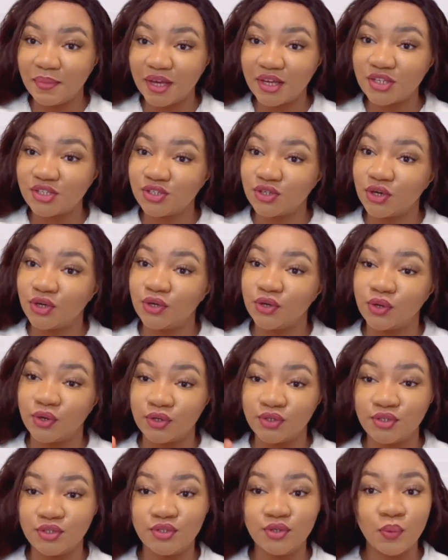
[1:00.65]
make sure you
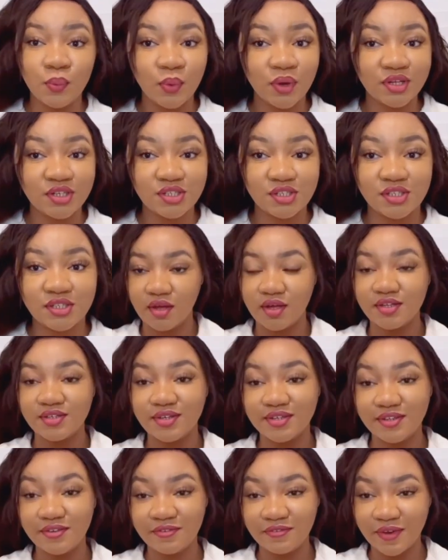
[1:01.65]
continue watching.
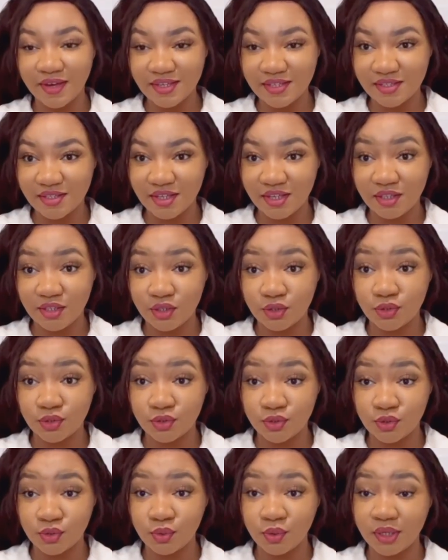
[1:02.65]
So the first thing you need
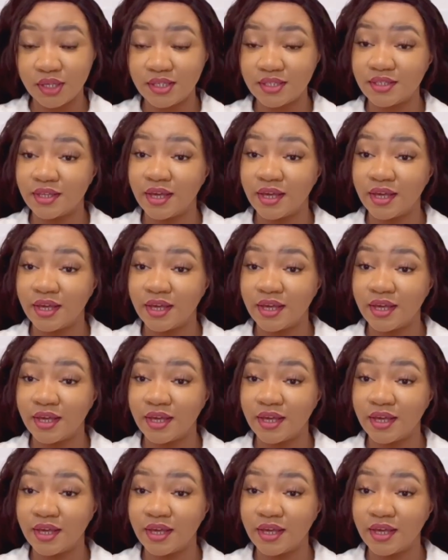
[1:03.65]
to do is